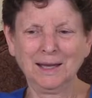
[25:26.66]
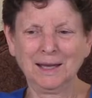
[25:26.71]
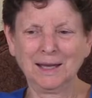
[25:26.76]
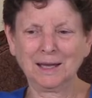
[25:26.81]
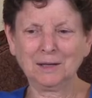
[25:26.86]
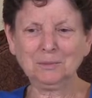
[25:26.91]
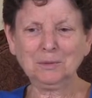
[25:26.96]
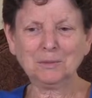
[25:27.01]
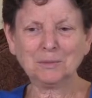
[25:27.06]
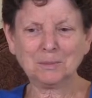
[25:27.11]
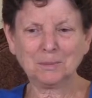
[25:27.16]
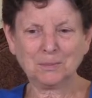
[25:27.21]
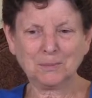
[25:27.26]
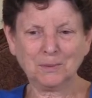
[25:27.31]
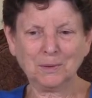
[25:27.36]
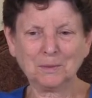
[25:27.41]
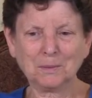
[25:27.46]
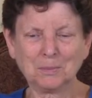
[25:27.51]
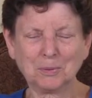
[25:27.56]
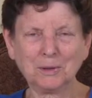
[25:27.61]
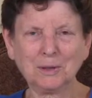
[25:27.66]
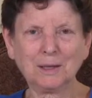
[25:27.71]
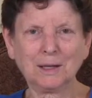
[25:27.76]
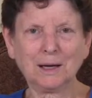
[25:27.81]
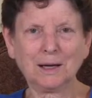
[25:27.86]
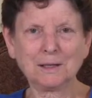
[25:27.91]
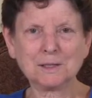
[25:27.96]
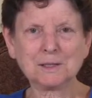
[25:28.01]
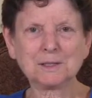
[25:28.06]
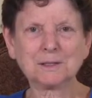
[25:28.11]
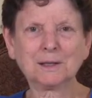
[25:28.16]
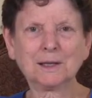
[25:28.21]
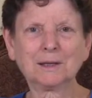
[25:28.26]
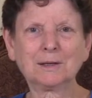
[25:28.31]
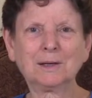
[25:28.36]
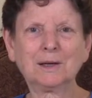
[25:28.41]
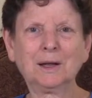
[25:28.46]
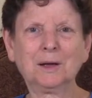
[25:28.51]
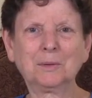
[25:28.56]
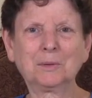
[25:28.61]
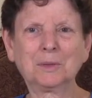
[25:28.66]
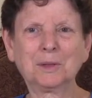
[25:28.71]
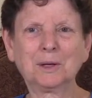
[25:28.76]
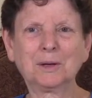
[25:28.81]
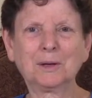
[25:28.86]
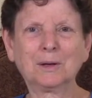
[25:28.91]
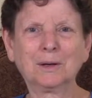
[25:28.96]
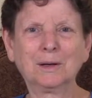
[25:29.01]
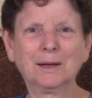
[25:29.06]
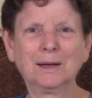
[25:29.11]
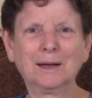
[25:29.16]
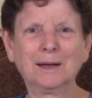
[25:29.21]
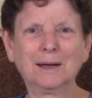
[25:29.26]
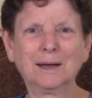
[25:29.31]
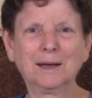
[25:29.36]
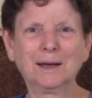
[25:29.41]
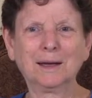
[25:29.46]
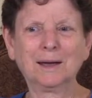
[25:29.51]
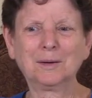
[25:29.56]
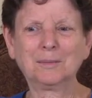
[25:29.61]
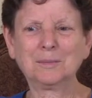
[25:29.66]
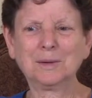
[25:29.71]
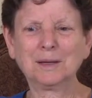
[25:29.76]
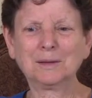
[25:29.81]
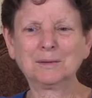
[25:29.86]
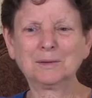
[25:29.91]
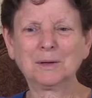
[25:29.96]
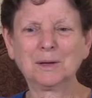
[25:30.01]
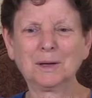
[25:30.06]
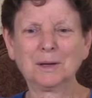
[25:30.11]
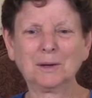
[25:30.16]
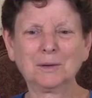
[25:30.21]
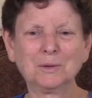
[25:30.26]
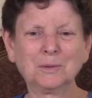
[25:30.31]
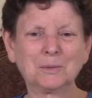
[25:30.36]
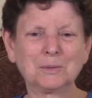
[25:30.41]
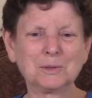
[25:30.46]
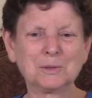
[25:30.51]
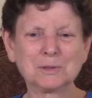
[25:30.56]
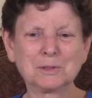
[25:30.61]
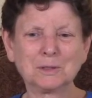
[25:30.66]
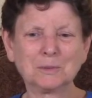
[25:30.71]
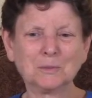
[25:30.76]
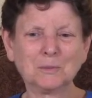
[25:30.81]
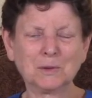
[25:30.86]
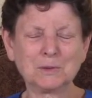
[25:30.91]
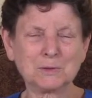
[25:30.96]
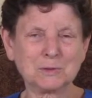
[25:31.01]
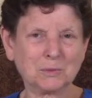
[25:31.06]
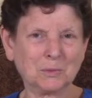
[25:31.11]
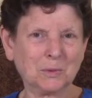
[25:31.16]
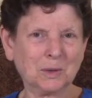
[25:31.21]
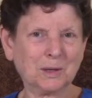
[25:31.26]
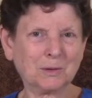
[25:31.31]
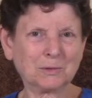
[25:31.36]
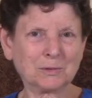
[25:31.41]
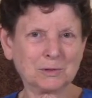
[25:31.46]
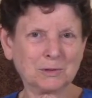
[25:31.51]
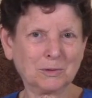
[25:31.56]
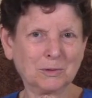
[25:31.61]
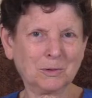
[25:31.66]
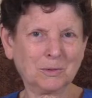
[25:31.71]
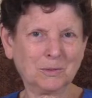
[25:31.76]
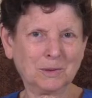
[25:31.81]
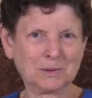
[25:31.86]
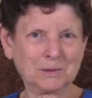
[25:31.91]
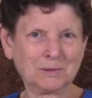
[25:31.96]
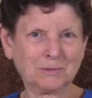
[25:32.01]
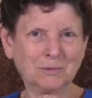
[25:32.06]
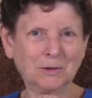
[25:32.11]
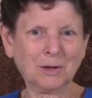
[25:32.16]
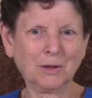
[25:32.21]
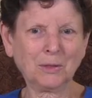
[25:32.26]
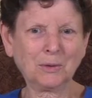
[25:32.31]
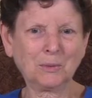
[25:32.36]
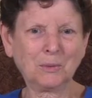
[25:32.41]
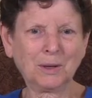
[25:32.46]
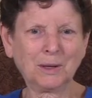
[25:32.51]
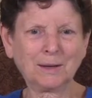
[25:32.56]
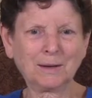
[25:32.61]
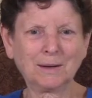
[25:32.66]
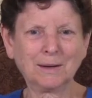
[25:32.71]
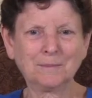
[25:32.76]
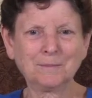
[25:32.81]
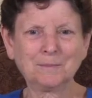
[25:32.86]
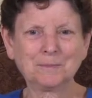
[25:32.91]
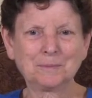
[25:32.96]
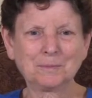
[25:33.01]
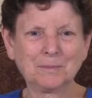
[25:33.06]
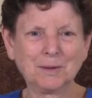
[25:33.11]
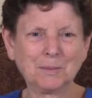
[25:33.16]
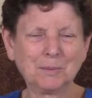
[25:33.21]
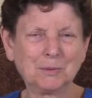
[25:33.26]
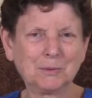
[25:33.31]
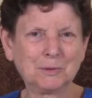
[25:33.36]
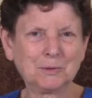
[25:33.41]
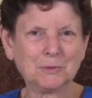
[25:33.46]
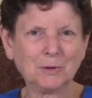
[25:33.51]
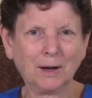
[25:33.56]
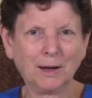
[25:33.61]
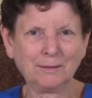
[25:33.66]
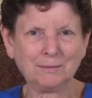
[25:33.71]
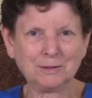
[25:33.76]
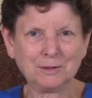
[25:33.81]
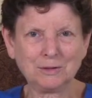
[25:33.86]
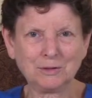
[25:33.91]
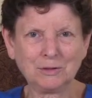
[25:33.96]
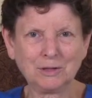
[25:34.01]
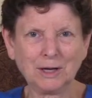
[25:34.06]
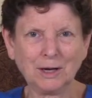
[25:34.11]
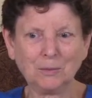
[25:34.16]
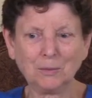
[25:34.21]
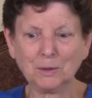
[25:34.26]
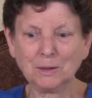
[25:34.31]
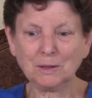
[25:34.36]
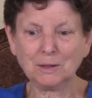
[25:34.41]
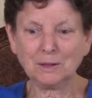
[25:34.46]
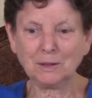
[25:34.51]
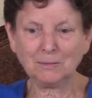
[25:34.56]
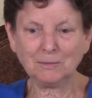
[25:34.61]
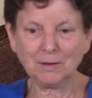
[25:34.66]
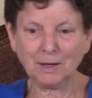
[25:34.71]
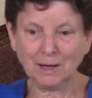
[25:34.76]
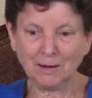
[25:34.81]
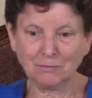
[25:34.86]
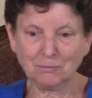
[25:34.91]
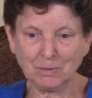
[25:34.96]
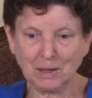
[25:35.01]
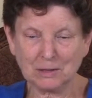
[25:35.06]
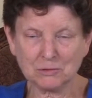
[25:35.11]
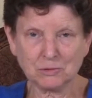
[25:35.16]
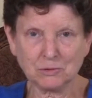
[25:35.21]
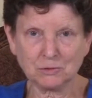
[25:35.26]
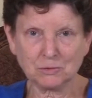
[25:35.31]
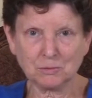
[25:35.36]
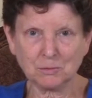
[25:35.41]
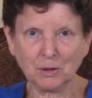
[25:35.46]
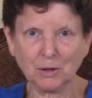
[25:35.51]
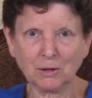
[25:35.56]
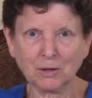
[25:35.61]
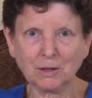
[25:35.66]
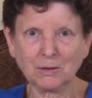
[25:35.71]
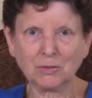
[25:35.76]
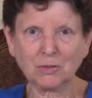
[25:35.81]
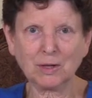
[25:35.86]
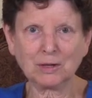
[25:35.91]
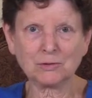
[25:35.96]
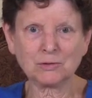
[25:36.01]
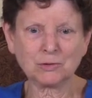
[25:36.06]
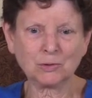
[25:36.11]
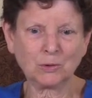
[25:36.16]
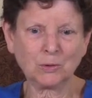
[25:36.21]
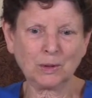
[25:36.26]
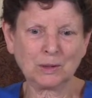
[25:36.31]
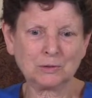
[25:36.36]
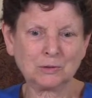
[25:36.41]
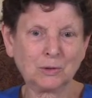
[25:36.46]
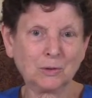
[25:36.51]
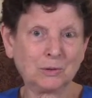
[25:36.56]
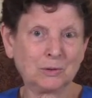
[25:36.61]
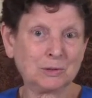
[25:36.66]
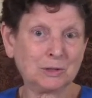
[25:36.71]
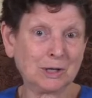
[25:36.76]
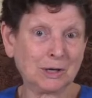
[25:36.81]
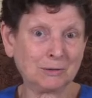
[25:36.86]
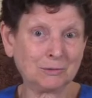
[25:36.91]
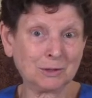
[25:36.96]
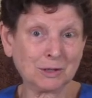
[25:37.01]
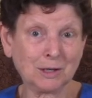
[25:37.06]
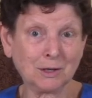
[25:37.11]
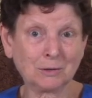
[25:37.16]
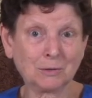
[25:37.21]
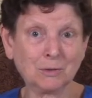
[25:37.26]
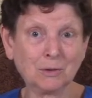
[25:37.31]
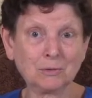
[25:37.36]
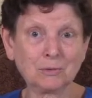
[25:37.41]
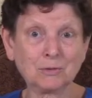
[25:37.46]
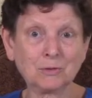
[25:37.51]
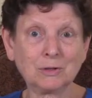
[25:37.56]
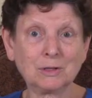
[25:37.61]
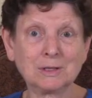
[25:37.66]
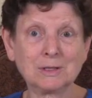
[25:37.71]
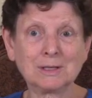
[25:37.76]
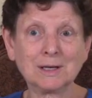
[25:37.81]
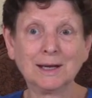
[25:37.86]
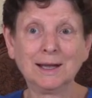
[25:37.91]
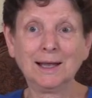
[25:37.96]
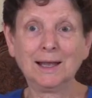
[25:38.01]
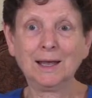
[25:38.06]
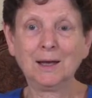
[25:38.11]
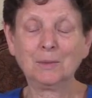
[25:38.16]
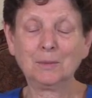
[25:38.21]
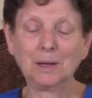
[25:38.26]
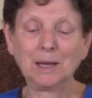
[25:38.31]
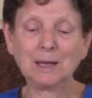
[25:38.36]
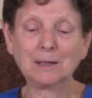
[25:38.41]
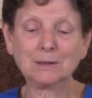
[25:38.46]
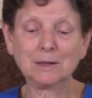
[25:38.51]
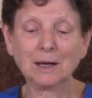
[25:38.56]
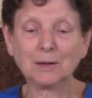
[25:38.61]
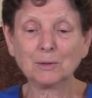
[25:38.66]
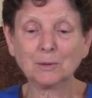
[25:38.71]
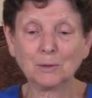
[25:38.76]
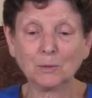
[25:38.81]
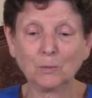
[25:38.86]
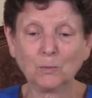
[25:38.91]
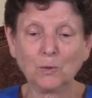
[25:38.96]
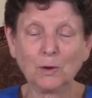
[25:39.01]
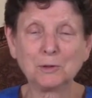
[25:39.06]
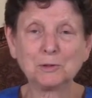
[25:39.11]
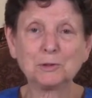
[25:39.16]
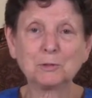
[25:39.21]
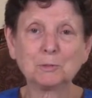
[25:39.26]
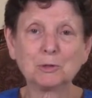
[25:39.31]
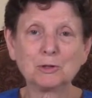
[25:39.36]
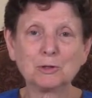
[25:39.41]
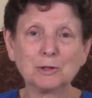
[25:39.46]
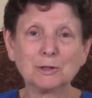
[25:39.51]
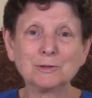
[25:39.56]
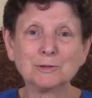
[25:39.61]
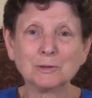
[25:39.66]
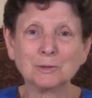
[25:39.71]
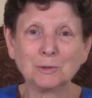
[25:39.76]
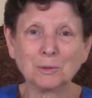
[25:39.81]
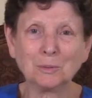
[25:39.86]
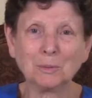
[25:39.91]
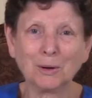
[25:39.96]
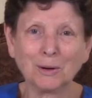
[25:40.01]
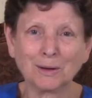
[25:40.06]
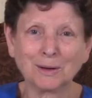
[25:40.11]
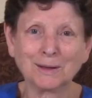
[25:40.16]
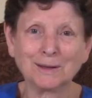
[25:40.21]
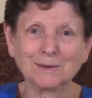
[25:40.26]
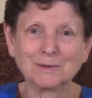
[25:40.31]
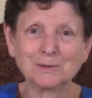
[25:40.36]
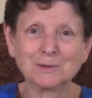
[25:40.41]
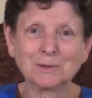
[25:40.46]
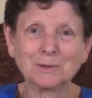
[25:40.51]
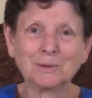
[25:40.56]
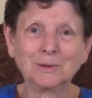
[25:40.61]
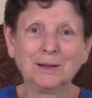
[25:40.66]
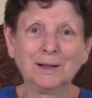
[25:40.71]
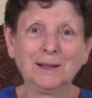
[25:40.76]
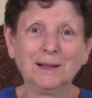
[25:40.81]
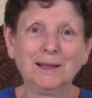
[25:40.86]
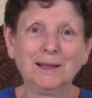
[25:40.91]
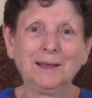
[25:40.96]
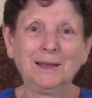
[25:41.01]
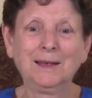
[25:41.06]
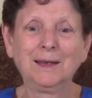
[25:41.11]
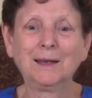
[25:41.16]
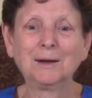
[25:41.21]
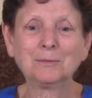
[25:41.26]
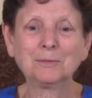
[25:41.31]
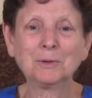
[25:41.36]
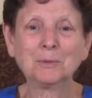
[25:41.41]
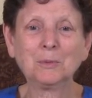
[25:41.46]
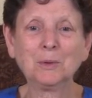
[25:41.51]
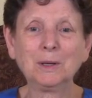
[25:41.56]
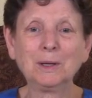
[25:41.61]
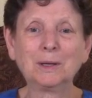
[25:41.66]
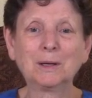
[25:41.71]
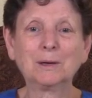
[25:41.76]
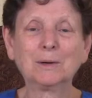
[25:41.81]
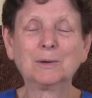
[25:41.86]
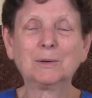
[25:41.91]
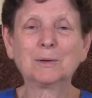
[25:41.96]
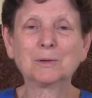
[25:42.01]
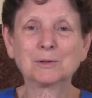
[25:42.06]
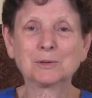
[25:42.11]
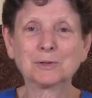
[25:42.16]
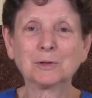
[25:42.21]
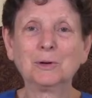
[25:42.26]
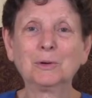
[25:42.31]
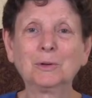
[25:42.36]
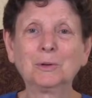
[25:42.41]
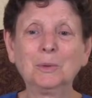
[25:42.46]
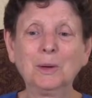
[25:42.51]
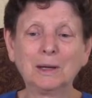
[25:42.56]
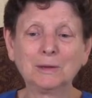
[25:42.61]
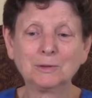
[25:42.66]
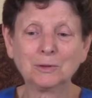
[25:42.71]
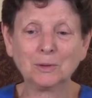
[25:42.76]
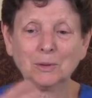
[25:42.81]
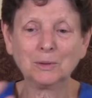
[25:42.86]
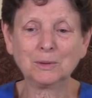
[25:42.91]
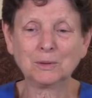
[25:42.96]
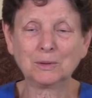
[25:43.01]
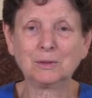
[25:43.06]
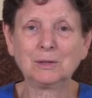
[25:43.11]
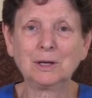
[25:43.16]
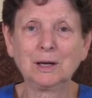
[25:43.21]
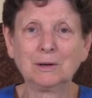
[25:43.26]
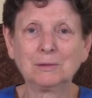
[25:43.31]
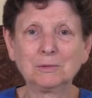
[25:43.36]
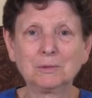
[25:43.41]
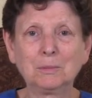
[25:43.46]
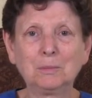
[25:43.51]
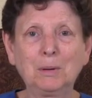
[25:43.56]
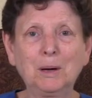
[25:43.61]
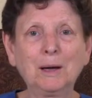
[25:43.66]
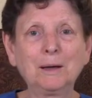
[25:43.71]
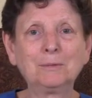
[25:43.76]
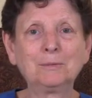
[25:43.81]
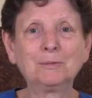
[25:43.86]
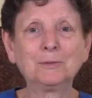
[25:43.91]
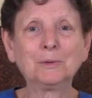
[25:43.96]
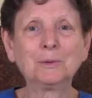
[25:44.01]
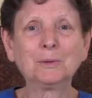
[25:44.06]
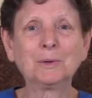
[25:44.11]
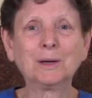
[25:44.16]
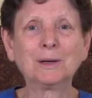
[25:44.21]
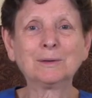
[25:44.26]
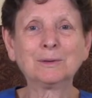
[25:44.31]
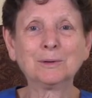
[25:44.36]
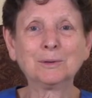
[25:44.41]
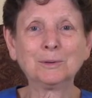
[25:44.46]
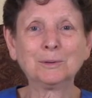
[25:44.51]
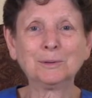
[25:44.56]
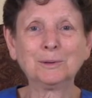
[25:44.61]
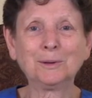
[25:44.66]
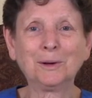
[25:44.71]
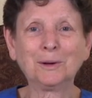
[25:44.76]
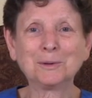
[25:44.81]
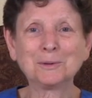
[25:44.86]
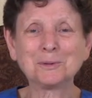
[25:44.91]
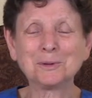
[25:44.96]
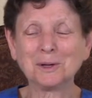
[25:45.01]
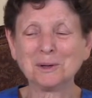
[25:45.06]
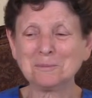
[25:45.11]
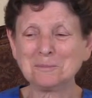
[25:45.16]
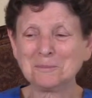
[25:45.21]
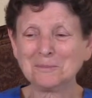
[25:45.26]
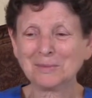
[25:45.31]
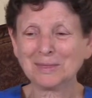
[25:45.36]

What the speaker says: And we were pretty isolated out there. And, you know, just once a week or so, or once every other week, people would drive into town. We didn't even have Master's Market then, so you had to go to town to get groceries. We had neither washing machines nor markets, so every week or so, you had to go into town to buy food and to do laundry.